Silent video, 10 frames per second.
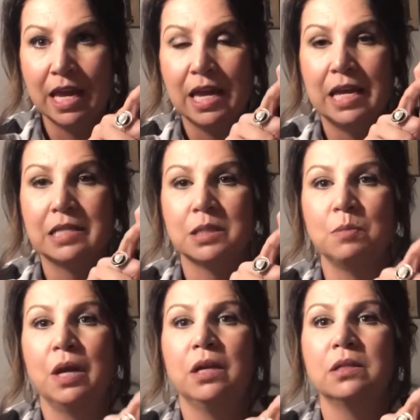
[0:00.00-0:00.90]
It
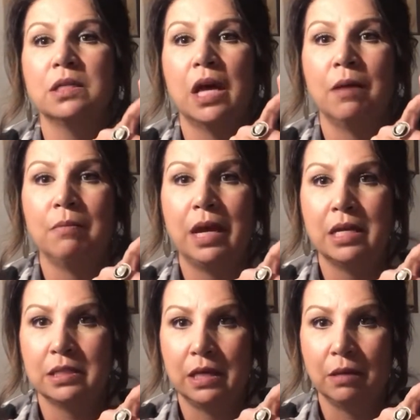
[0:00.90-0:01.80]
smells
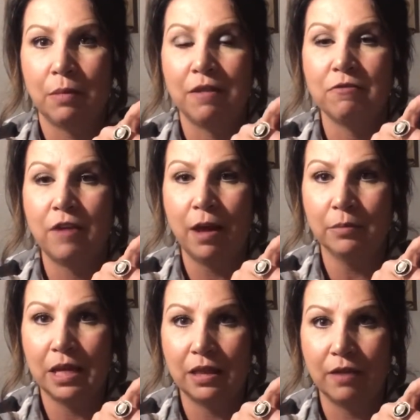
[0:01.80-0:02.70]
amazing. My
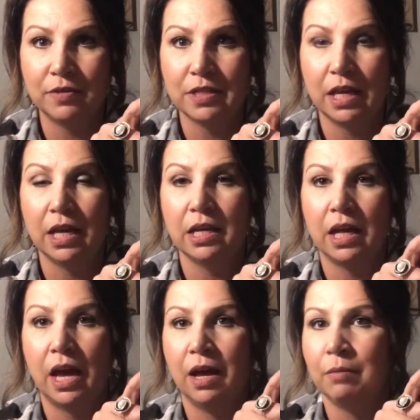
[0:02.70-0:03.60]
family loves it.
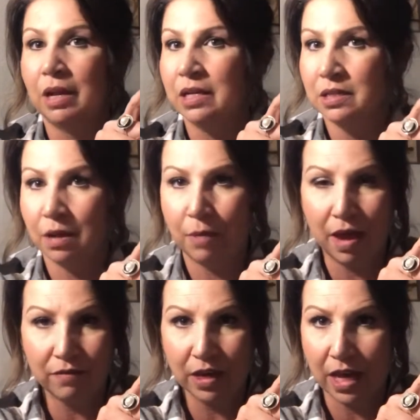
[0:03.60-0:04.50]
Um, anytime I
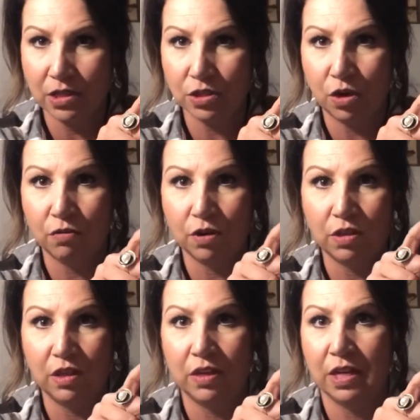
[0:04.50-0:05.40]
have a guest over,
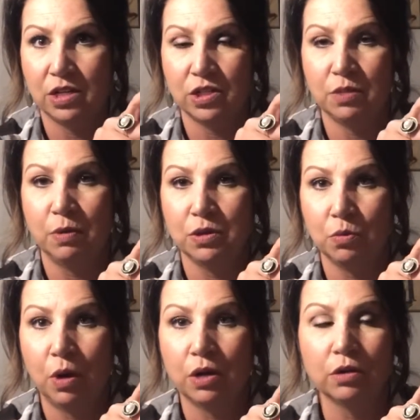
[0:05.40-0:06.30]
they think it just smells
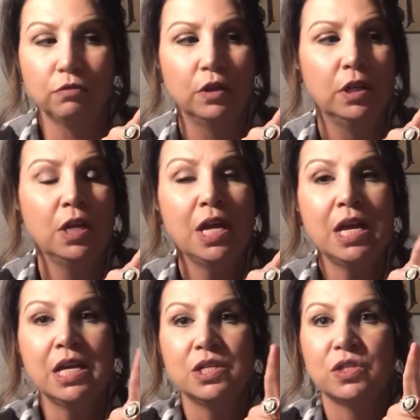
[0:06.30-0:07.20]
wonderful.
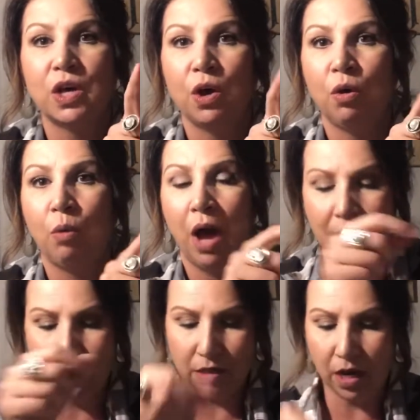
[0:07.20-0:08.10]
So I
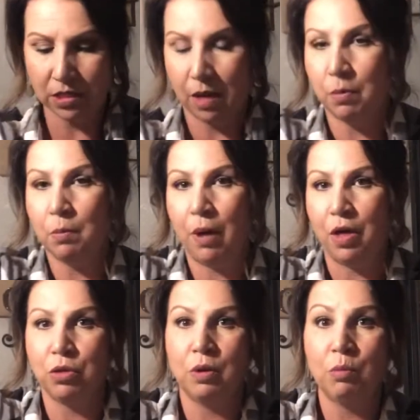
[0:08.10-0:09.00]
stocked up and
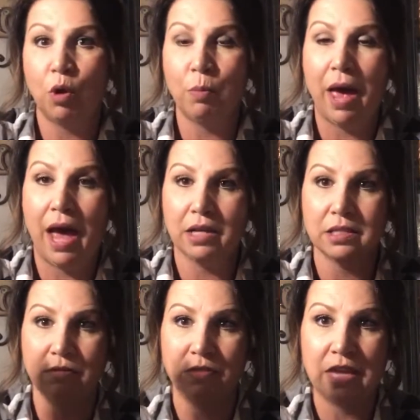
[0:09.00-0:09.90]
bought three more packs
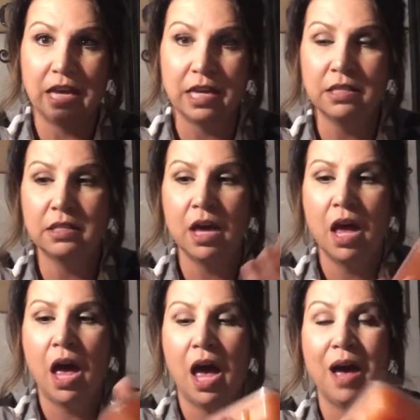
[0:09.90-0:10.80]
of these.
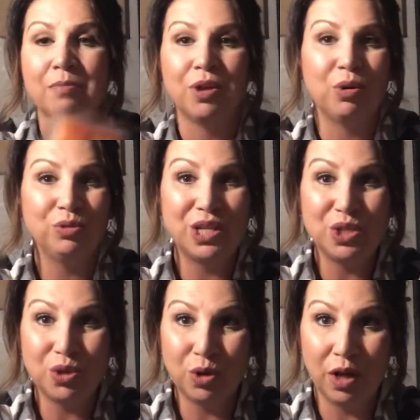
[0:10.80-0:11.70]
Um, they're only
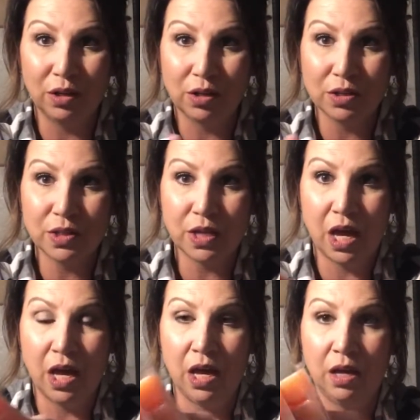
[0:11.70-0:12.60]
$2
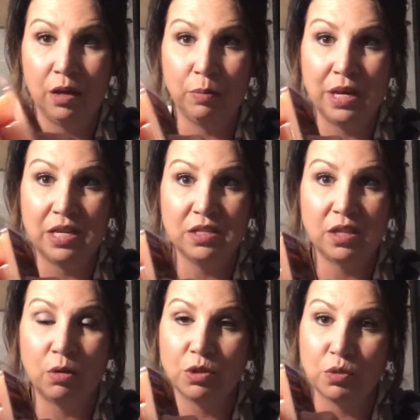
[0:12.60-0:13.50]
uh, a piece,
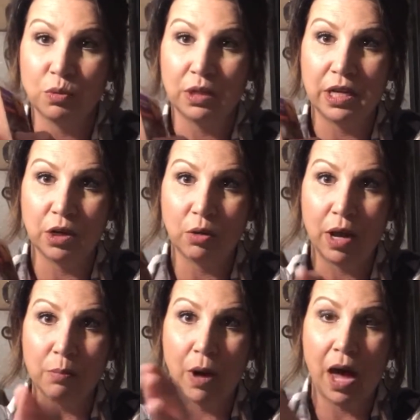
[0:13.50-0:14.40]
so it's really a
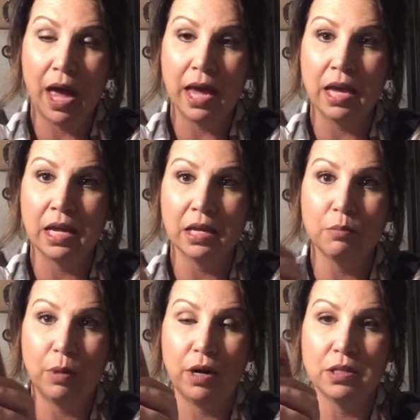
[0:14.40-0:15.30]
great buy in
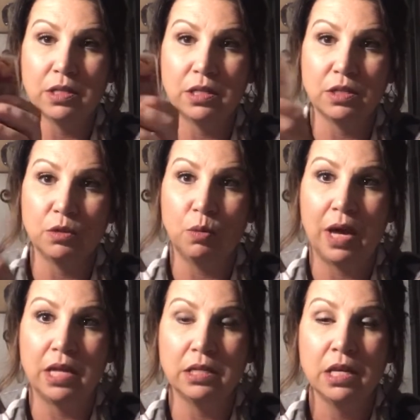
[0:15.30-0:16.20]
comparison to
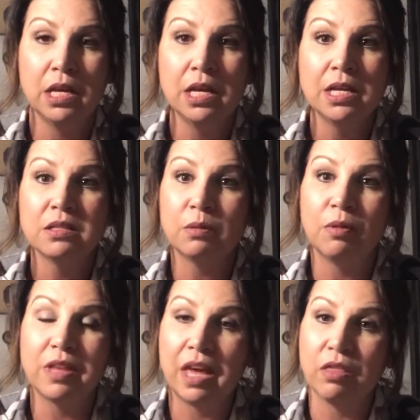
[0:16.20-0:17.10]
what some of
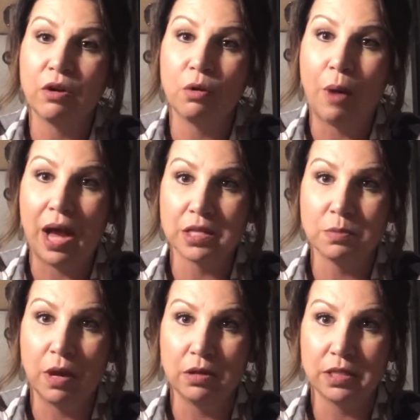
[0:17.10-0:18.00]
the other wax
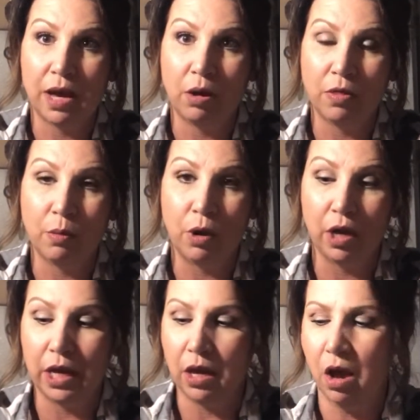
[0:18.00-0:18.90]
melts out on the
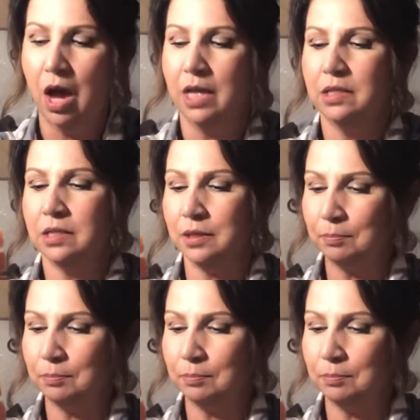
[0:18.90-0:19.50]
market cost.